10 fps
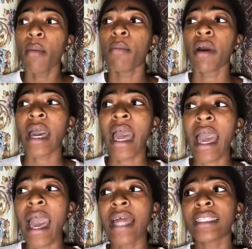But
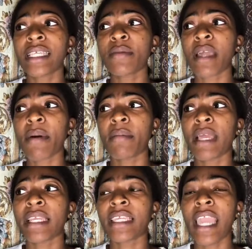at the same time, I'm
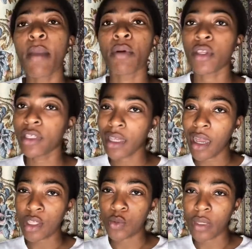like, yeah, but you're in a
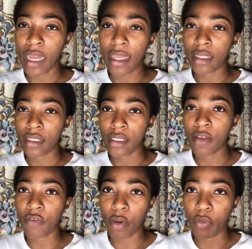house with like
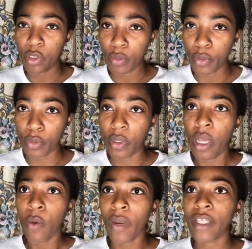several people.
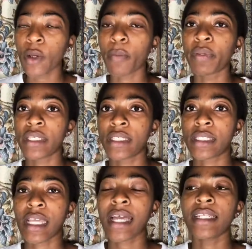When you're
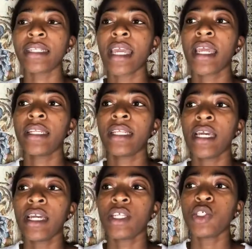pissed and then
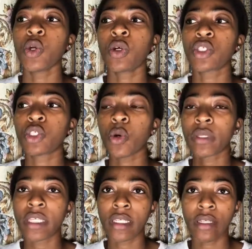you're
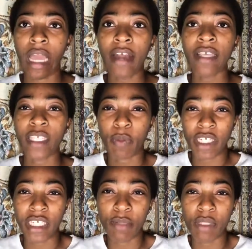sulking,
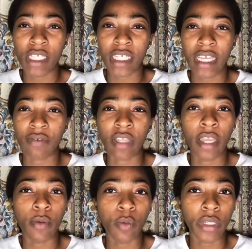especially immediately after
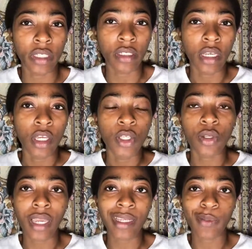a win, you
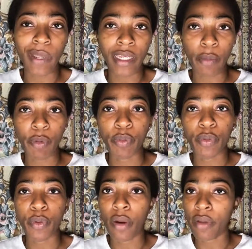don't expect that people
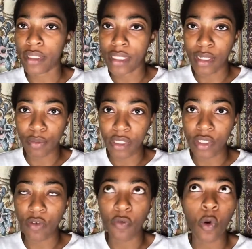will go around
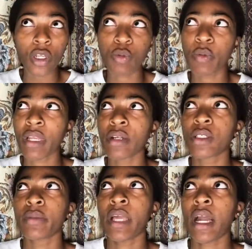celebrating. Of course, people are going
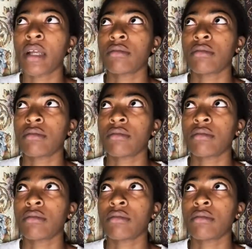to be like,